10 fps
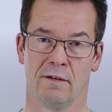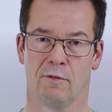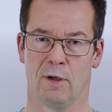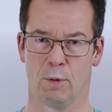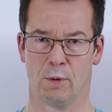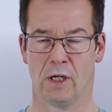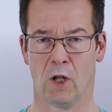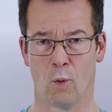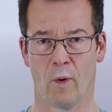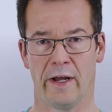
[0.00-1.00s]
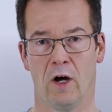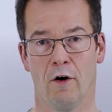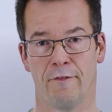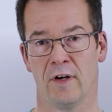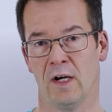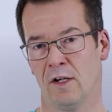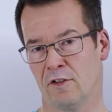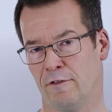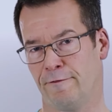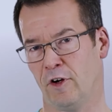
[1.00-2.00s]
where we were a long way off,
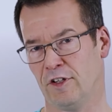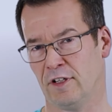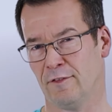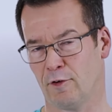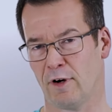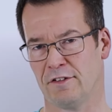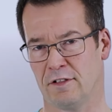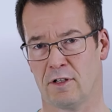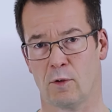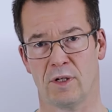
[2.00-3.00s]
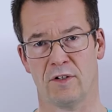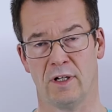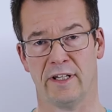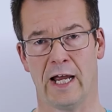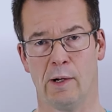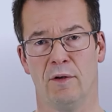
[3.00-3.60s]
to fighting for races like we're doing now,